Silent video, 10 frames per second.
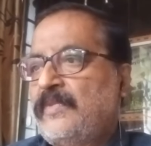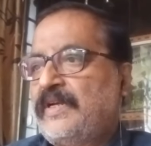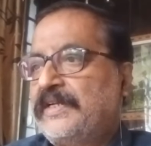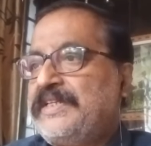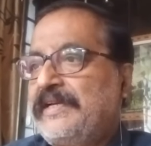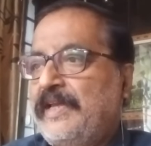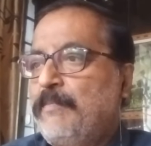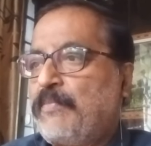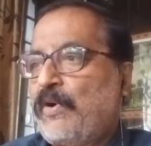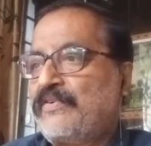Other
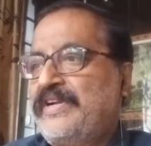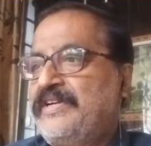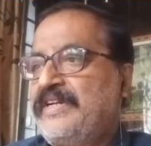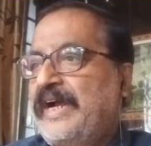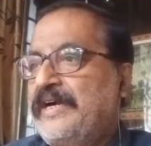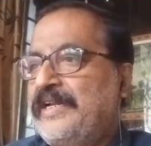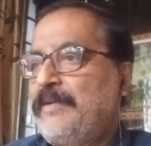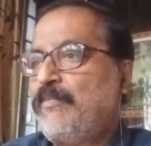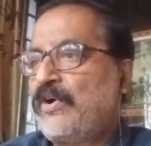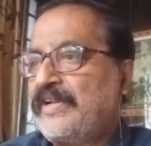important early
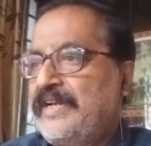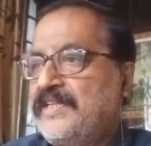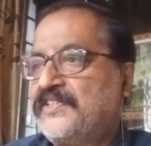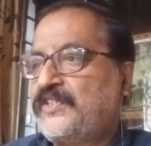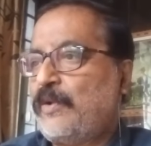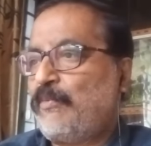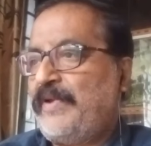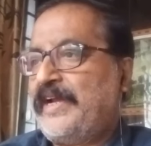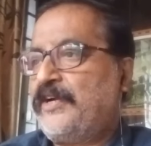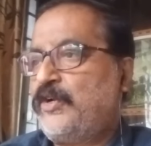modernists
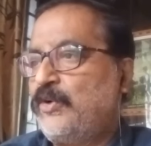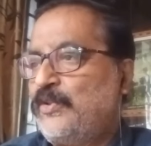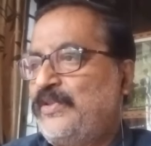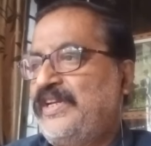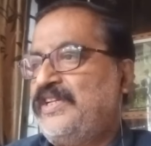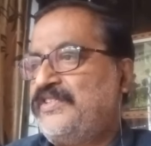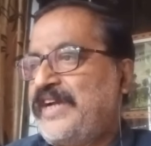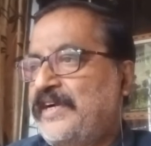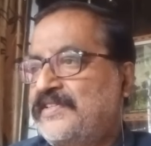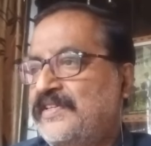were Dorothy
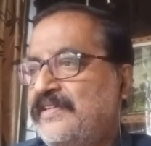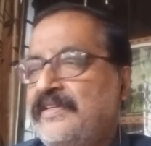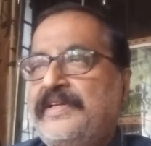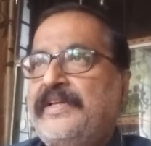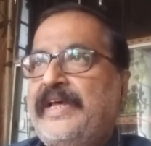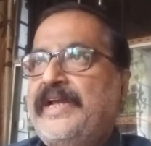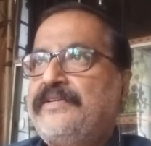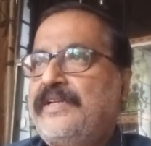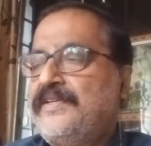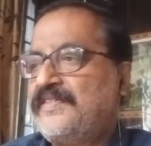Richardson,
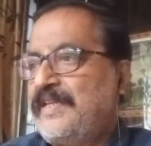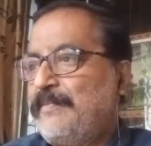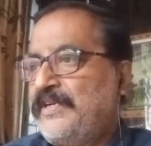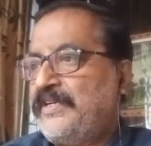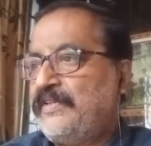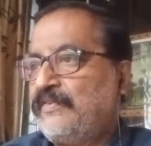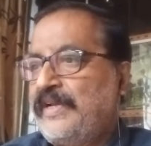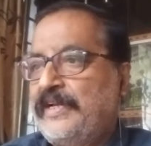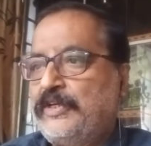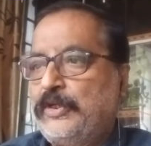
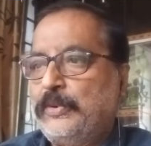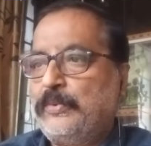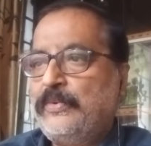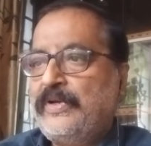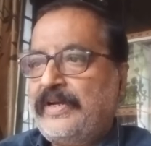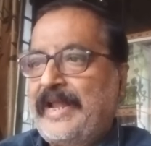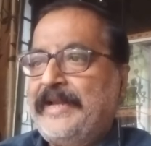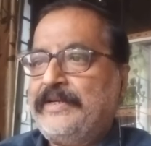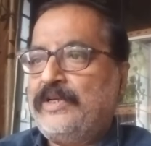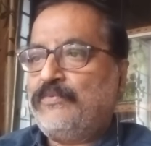1873 to
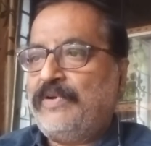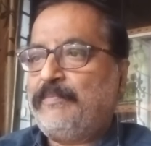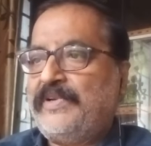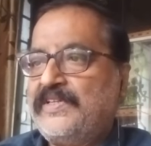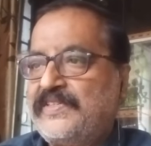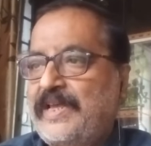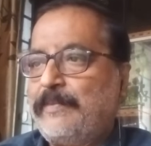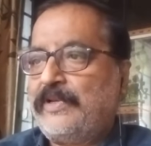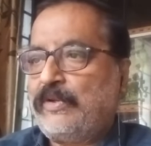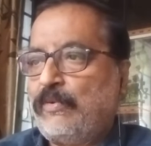
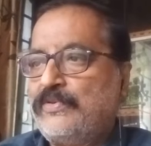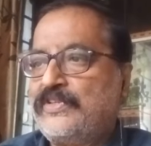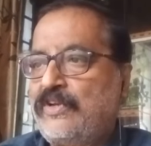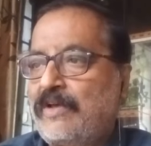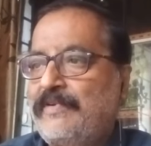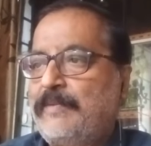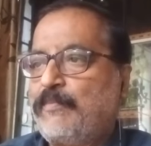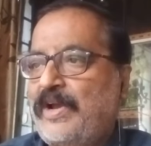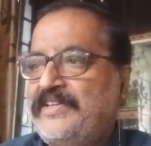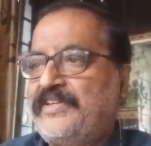1957, whose novel
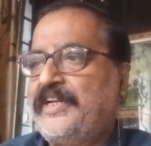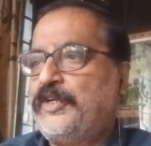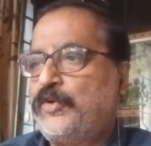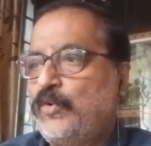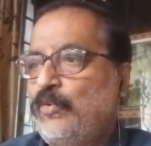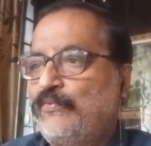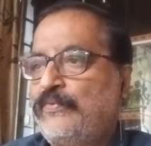Pointed Roof,